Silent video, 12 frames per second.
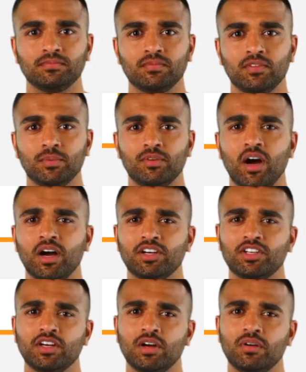The product
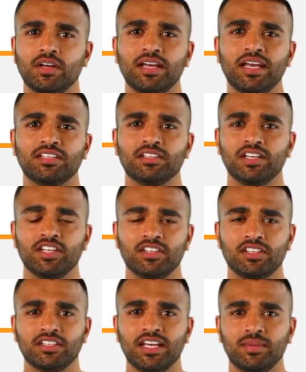shown in the installation
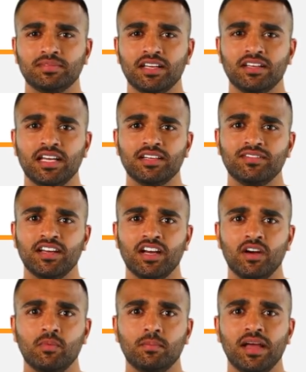steps in this
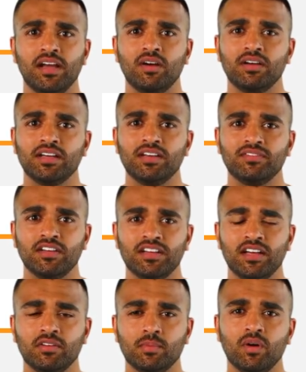video may look different
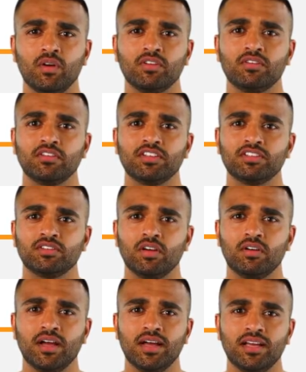than the part you're
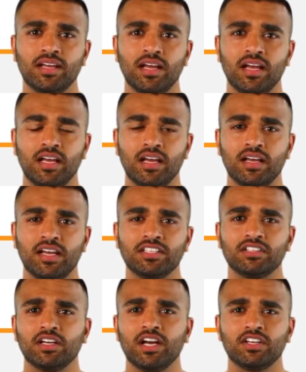installing. The
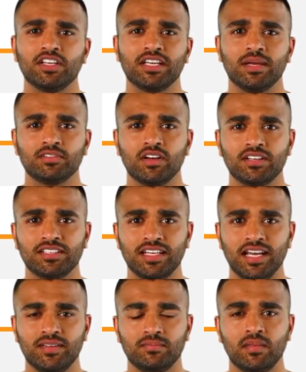installation steps are the
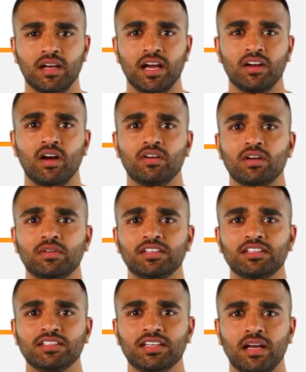same, and all
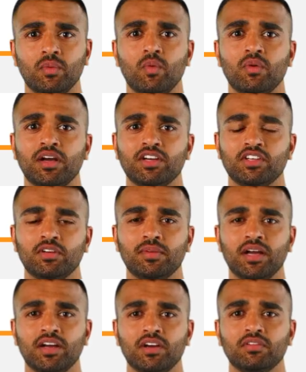notices and warnings should be
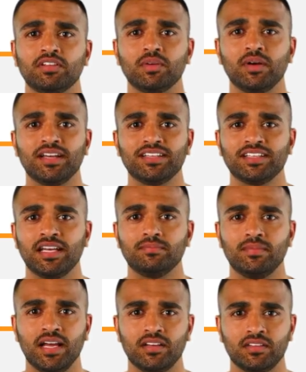adhered to in the same
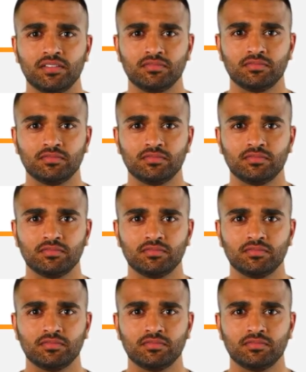manner.